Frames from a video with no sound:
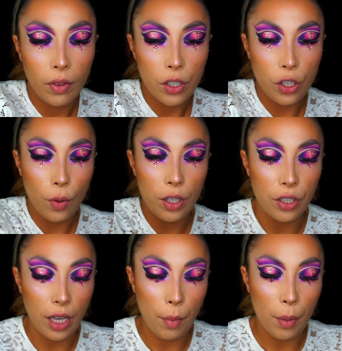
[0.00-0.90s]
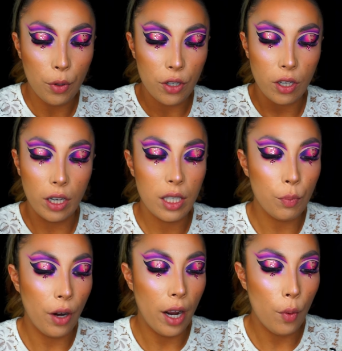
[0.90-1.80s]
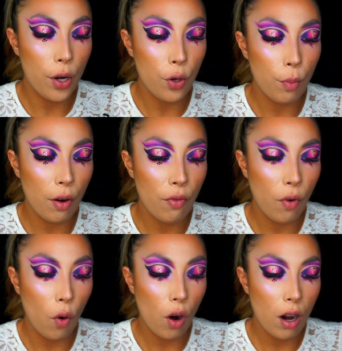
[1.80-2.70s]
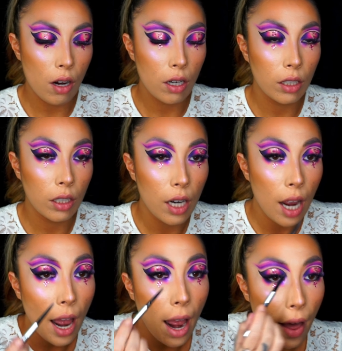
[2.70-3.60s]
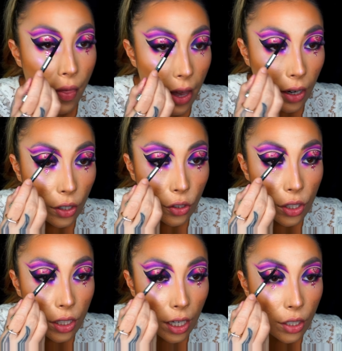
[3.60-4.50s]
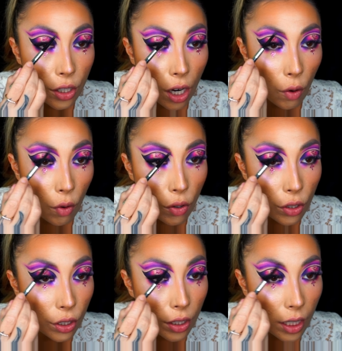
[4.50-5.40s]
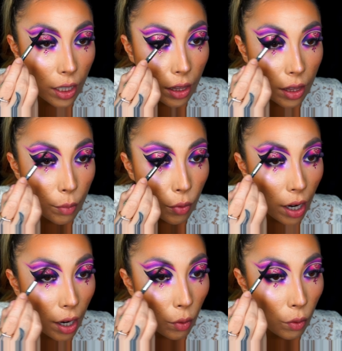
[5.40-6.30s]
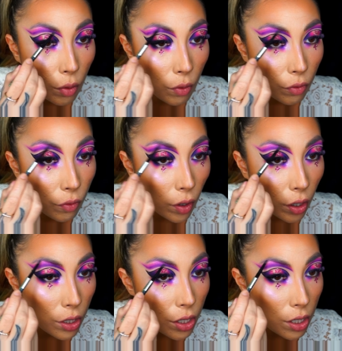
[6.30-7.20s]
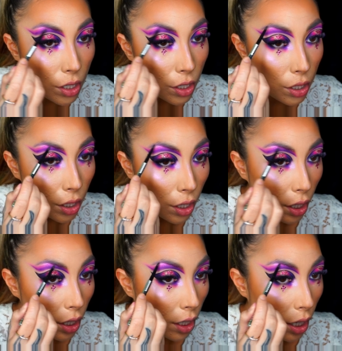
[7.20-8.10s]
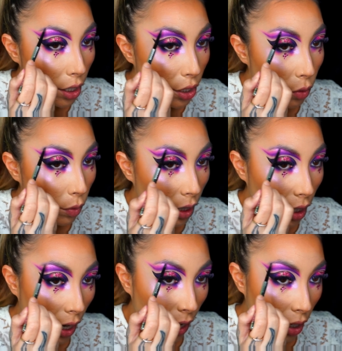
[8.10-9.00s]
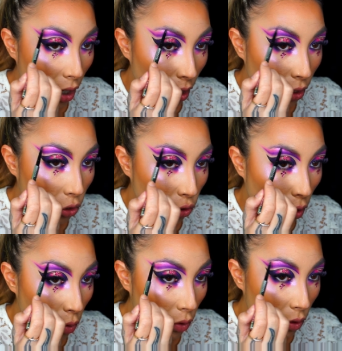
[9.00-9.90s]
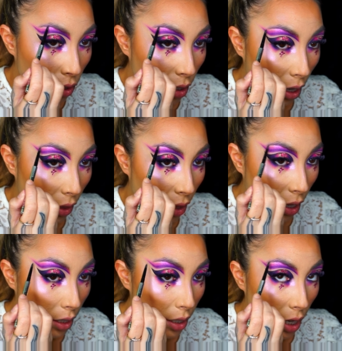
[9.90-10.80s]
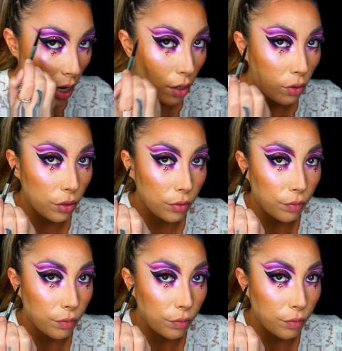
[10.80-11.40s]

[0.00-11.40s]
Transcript: So I just get my Precise Brow in number 4, and then I just start to go underneath the brow first and doing little hair-like strokes, and then down,